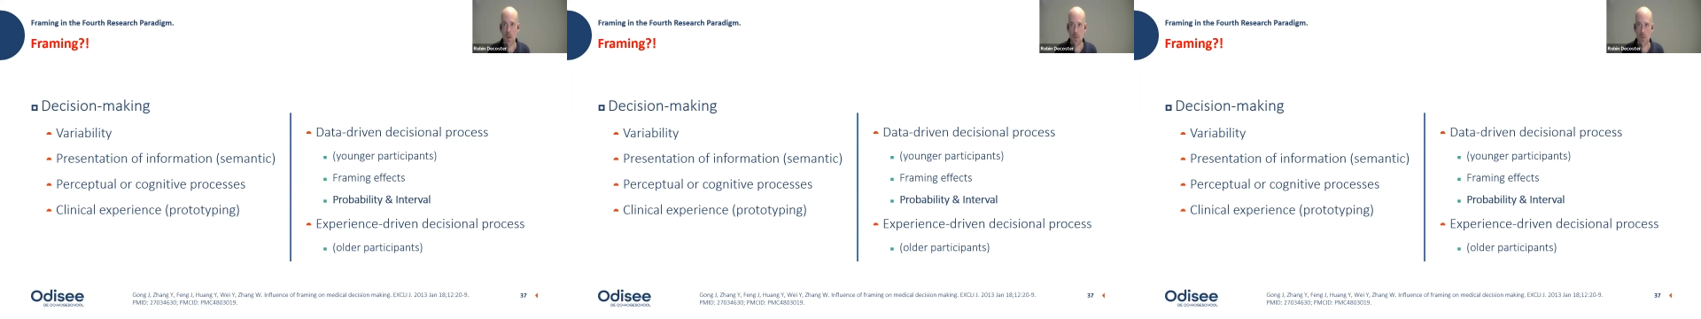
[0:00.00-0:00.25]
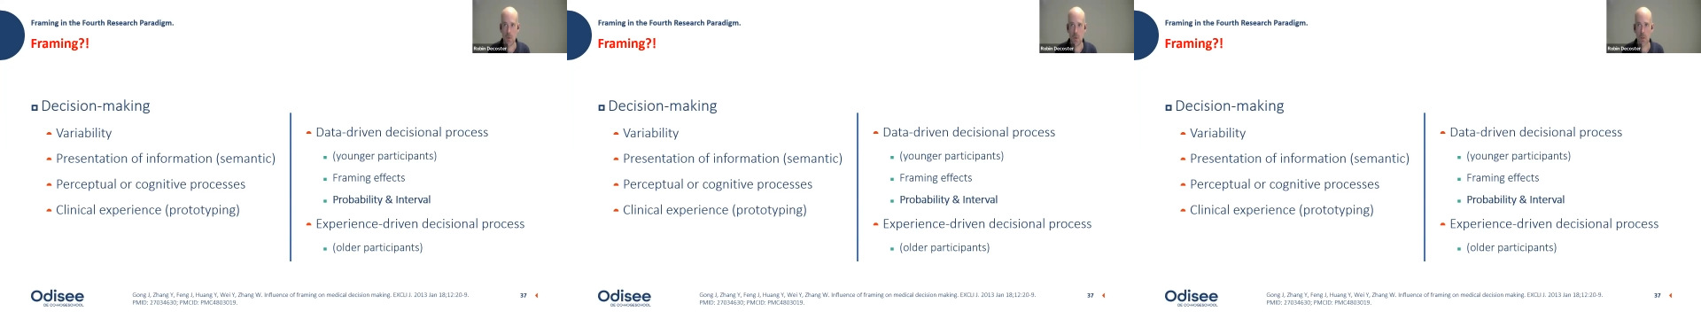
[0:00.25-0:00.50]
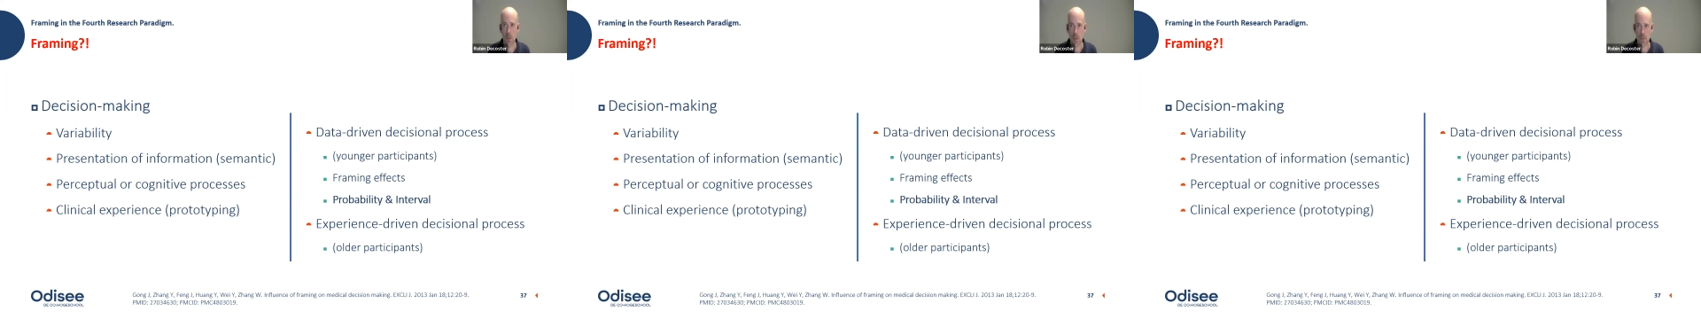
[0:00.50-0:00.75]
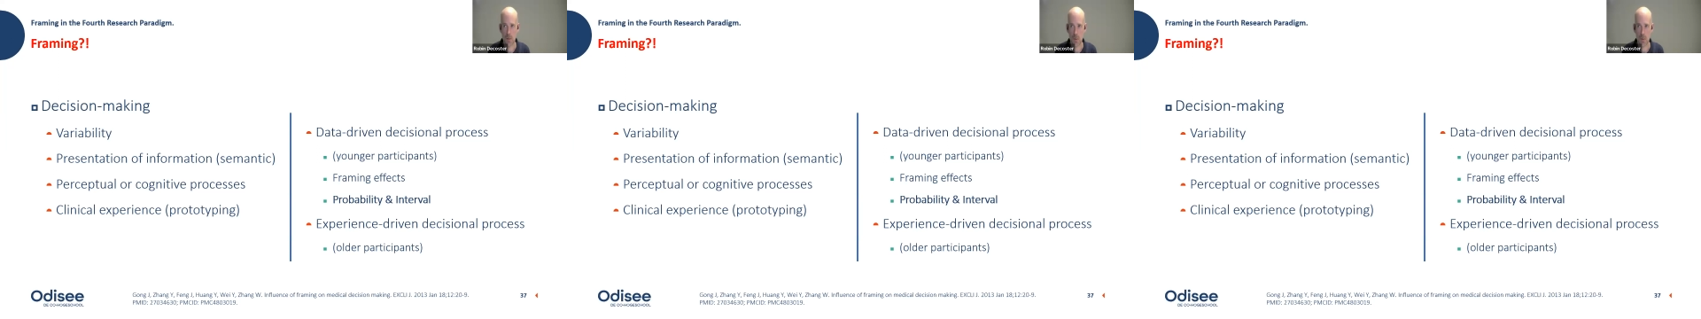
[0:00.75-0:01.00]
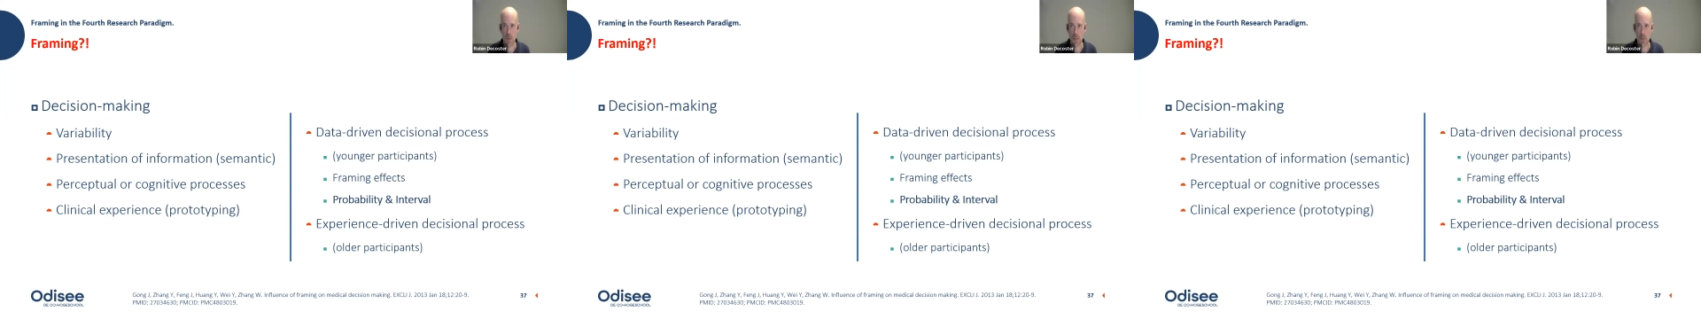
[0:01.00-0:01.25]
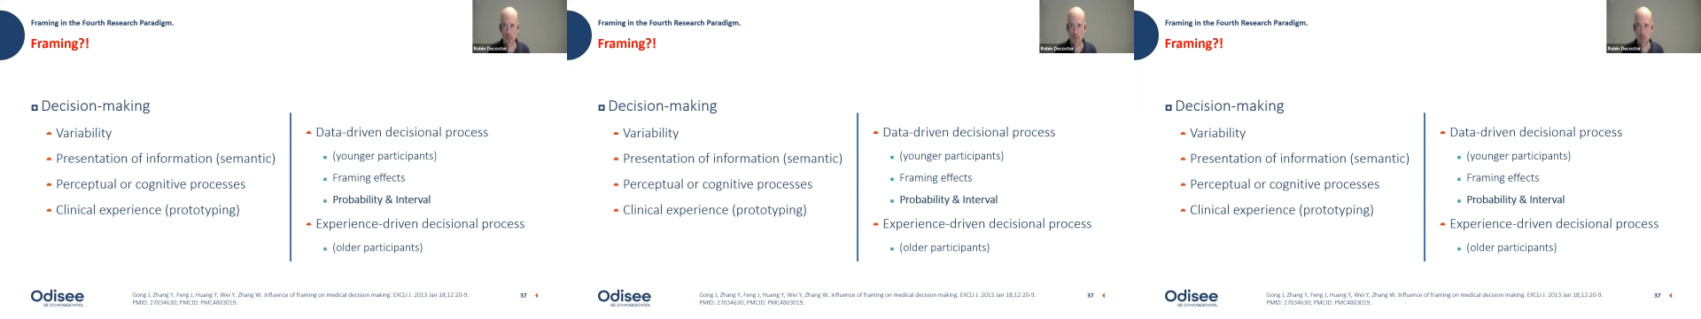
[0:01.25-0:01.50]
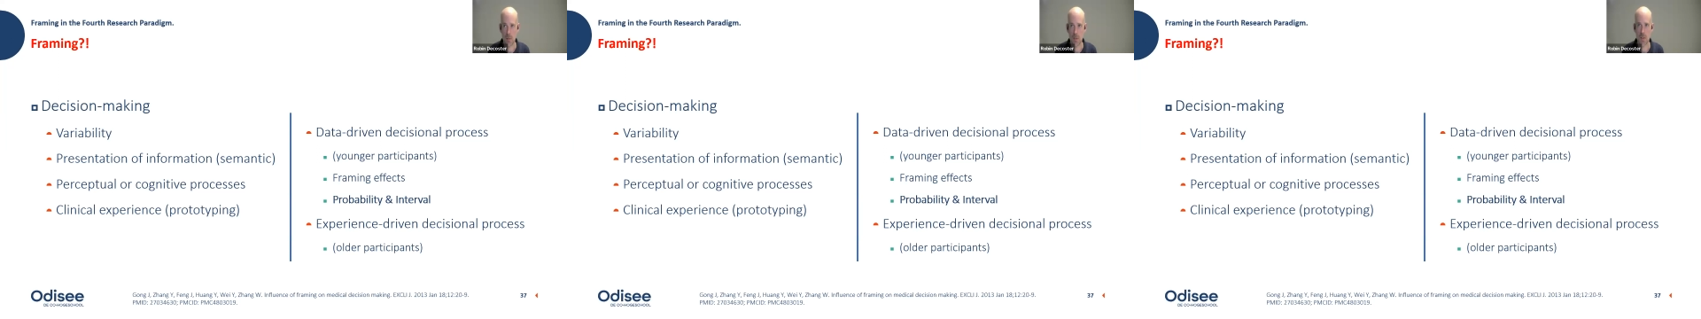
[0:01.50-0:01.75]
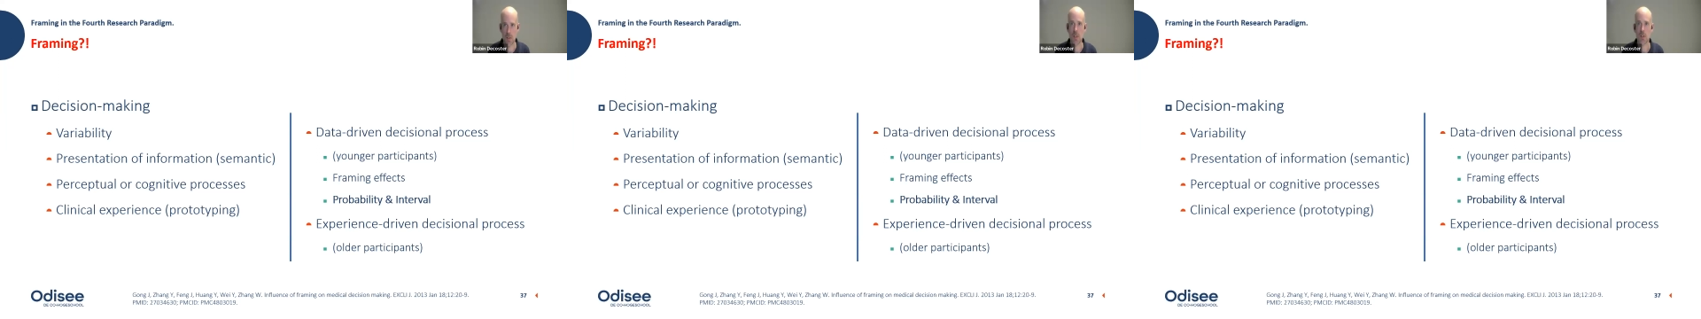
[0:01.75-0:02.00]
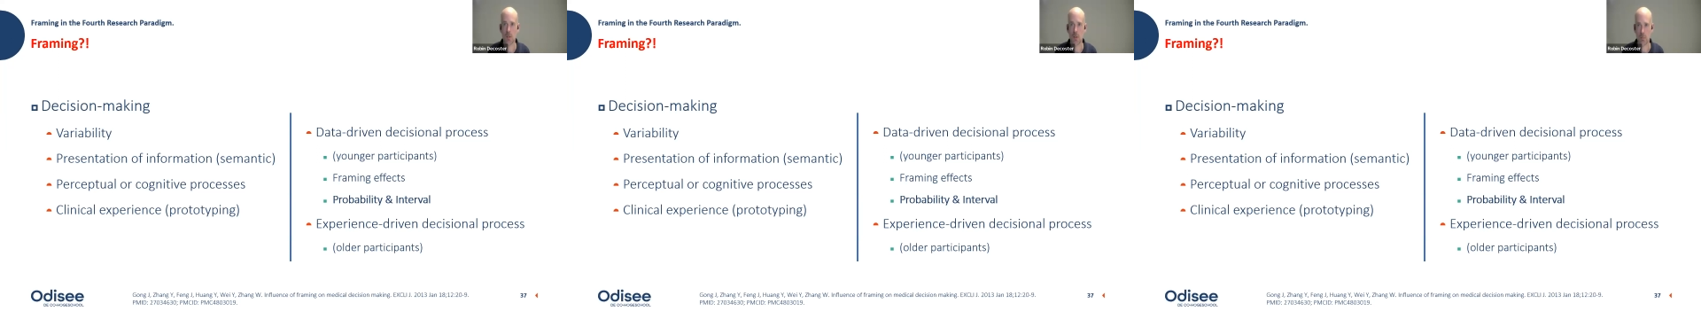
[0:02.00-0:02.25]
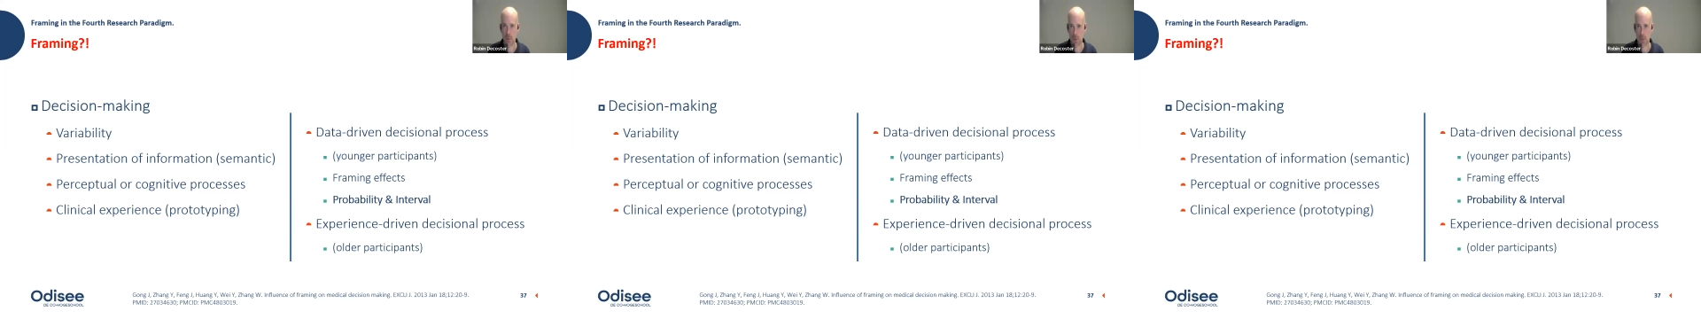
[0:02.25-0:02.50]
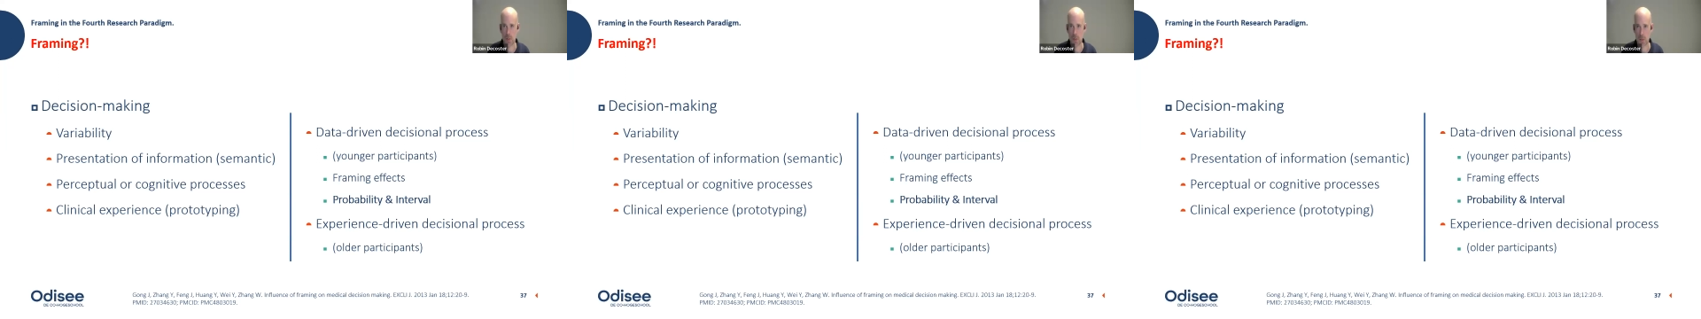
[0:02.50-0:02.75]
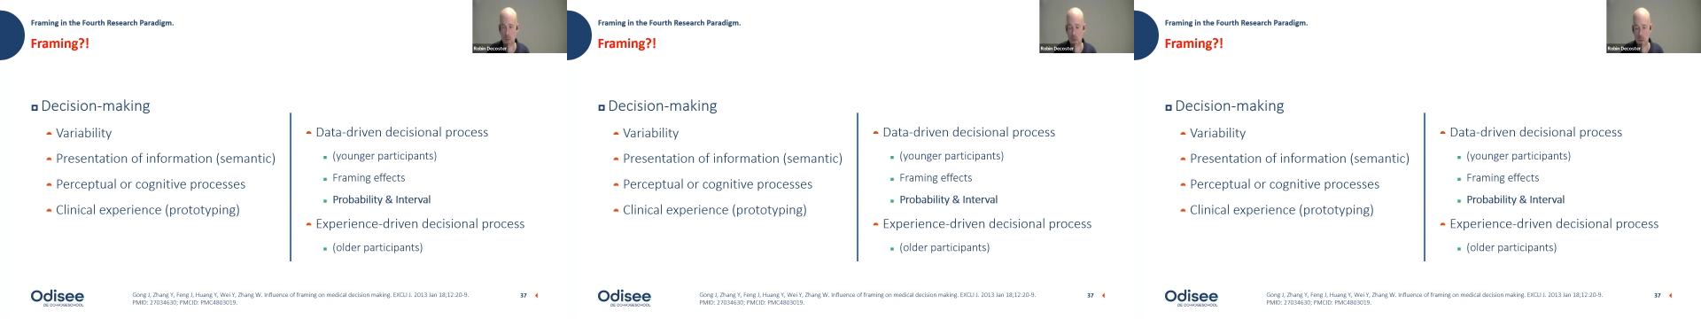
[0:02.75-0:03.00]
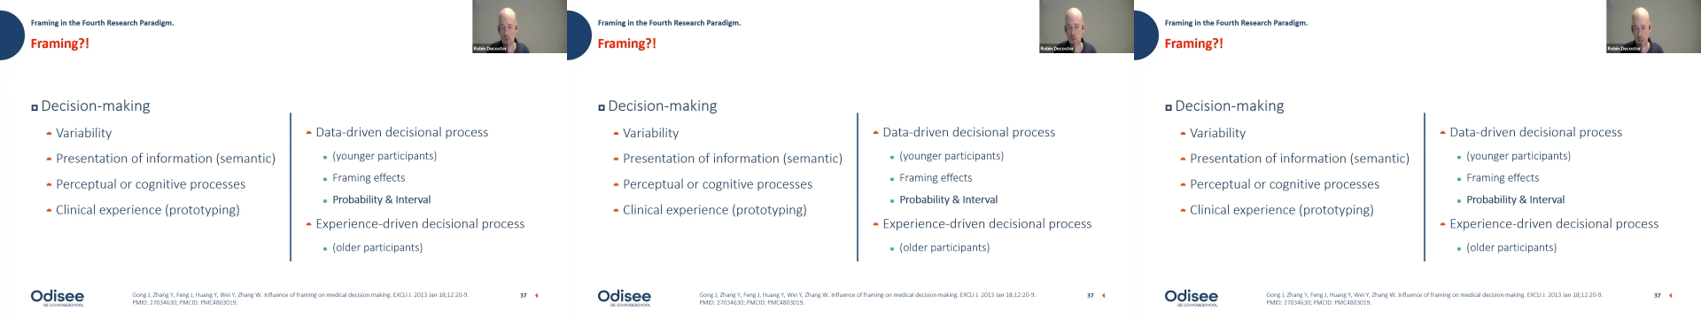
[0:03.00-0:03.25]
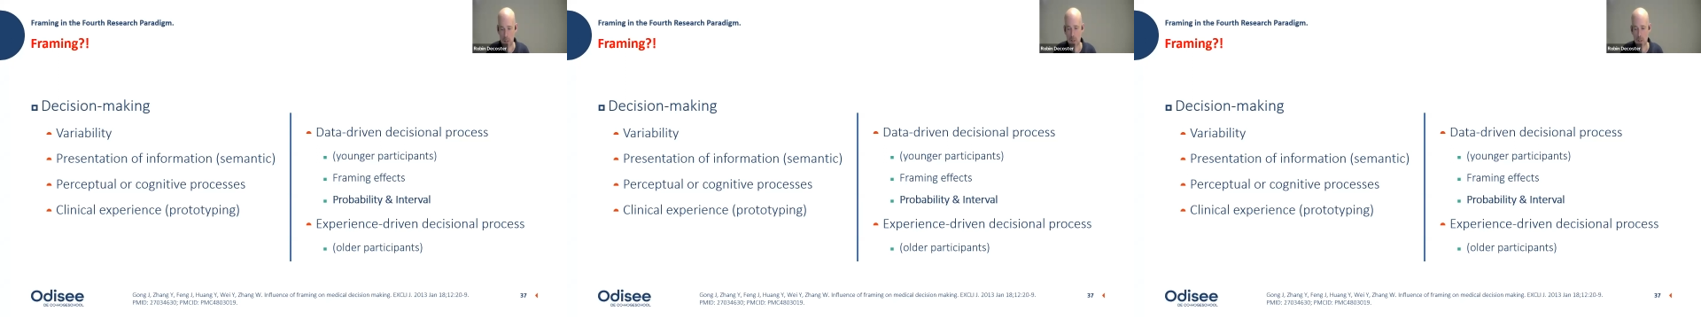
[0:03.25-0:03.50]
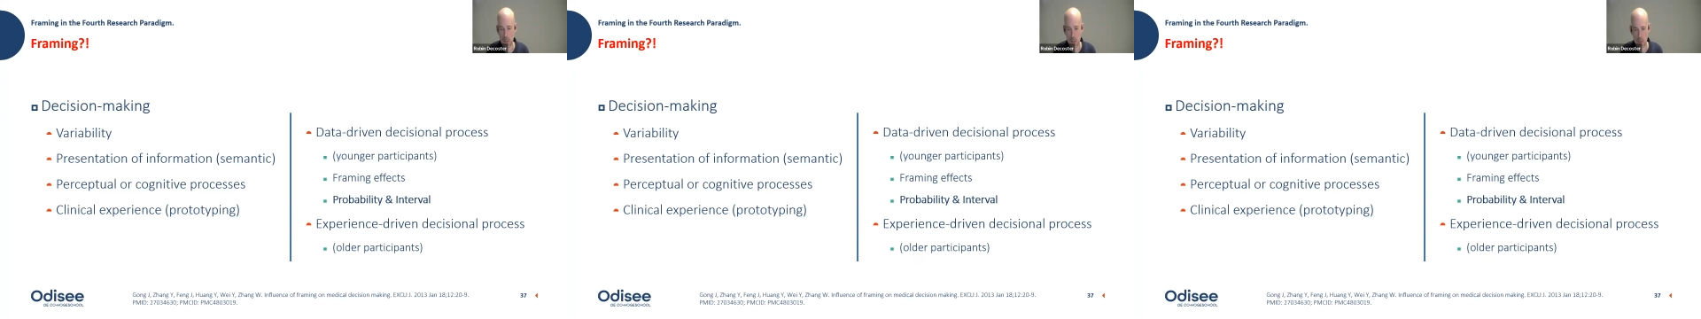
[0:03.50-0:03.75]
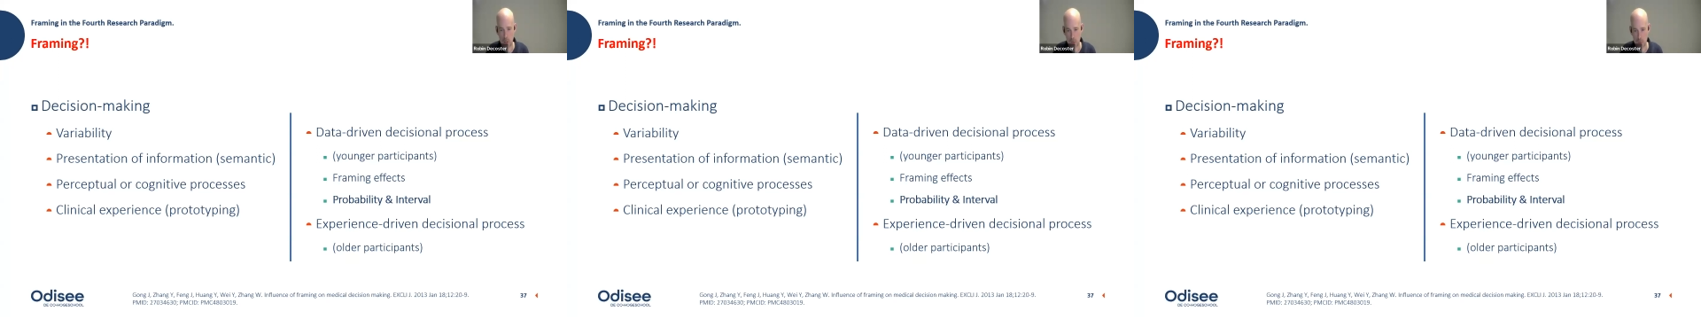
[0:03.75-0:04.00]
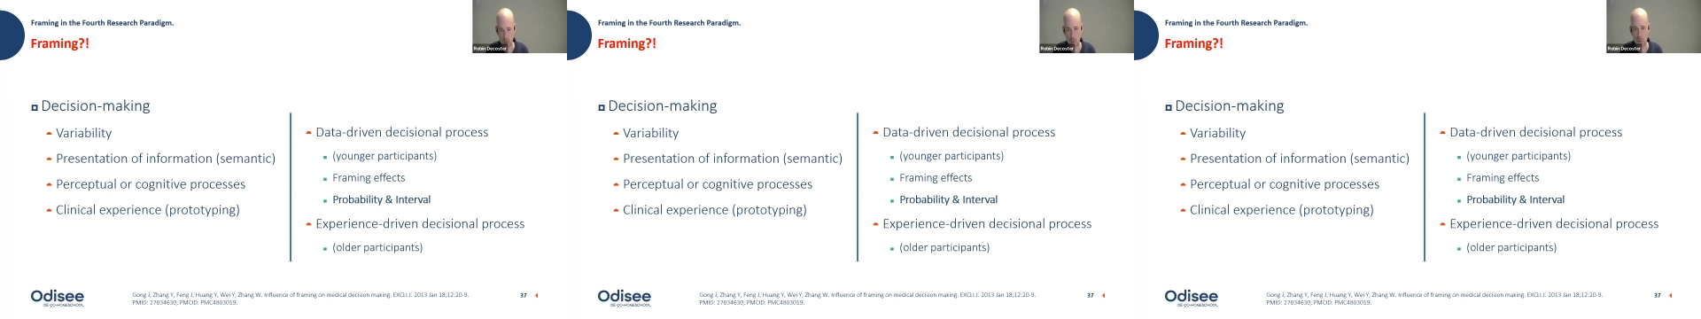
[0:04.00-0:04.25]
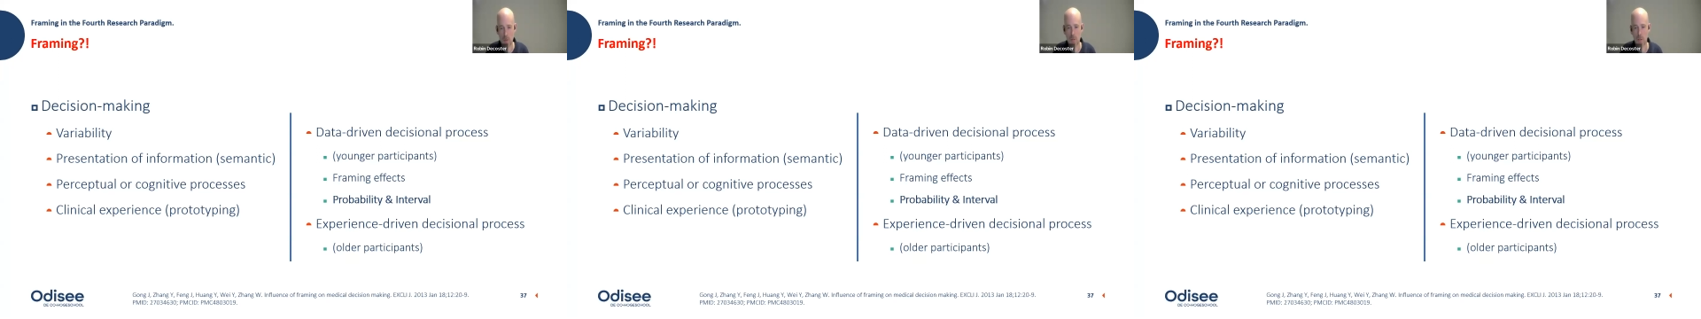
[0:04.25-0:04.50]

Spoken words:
No face is visible, so there are no lips to read.